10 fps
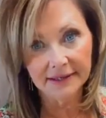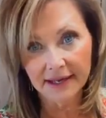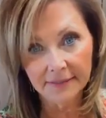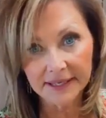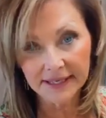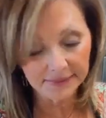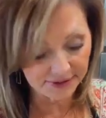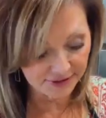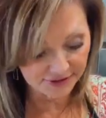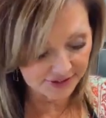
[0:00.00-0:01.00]
I mean
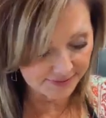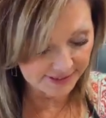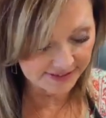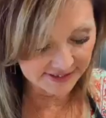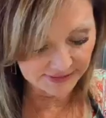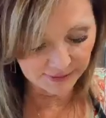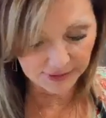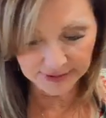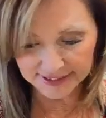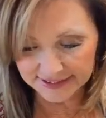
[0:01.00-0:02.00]
Epicure just makes it
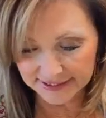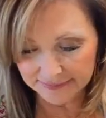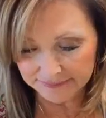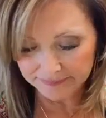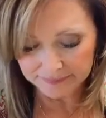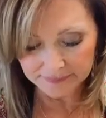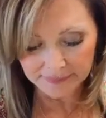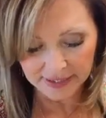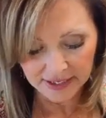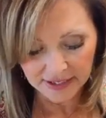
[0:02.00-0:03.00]
so darn easy.
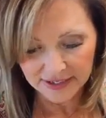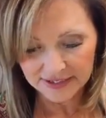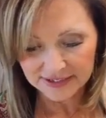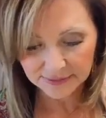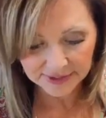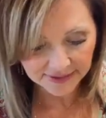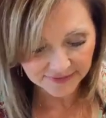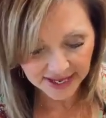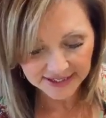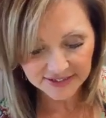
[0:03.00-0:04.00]
So we'll
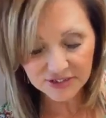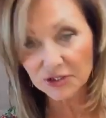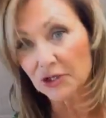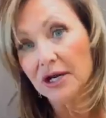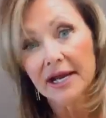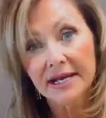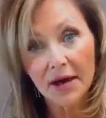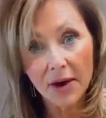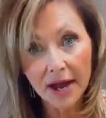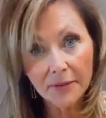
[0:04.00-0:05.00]
give that a stir.
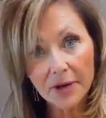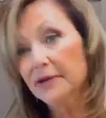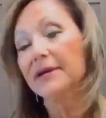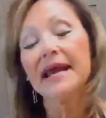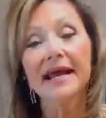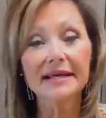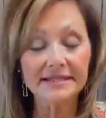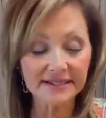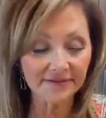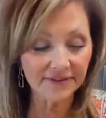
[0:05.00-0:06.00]
Now I want to
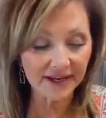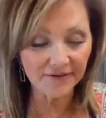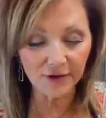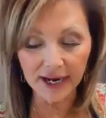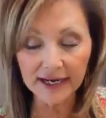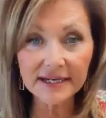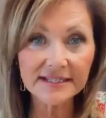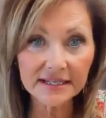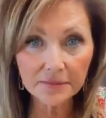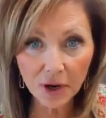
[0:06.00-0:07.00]
enhance some flavor, and
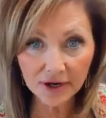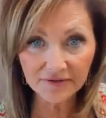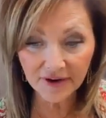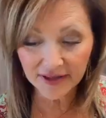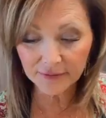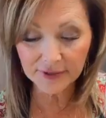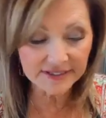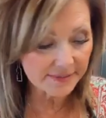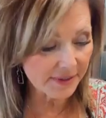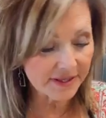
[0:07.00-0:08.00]
I did modify the
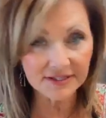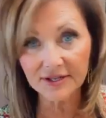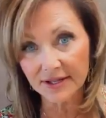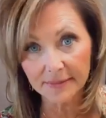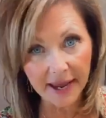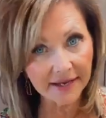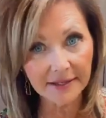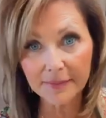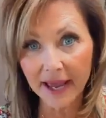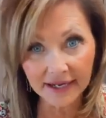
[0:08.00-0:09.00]
recipe that's on the
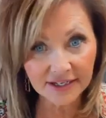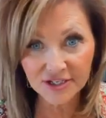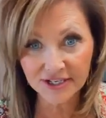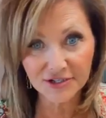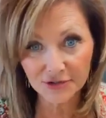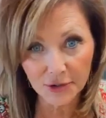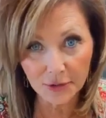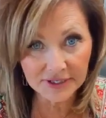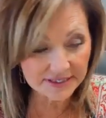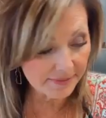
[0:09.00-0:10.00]
back of the package because you
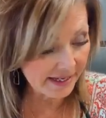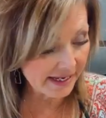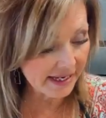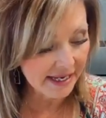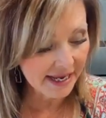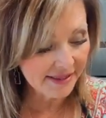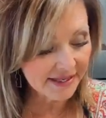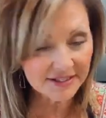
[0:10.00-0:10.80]
know it's me.